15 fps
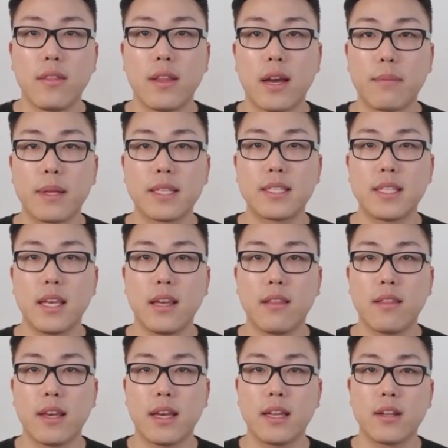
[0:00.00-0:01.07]
Now, I'm not
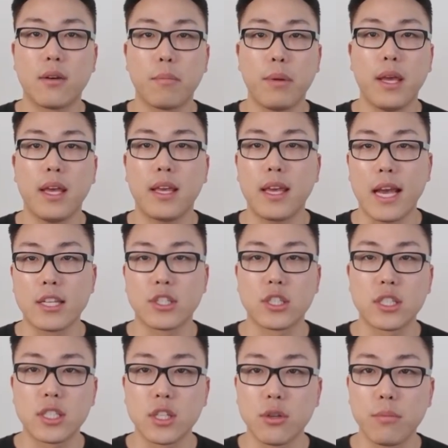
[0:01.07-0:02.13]
saying that, you know, paying cash
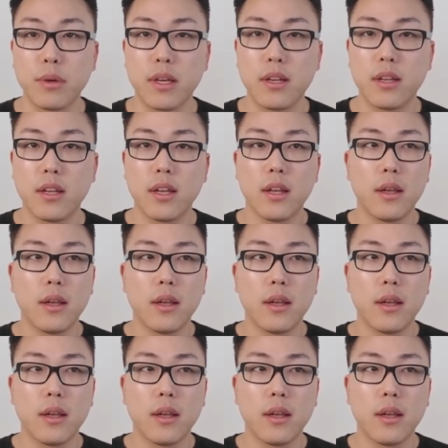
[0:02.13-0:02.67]
is stupid,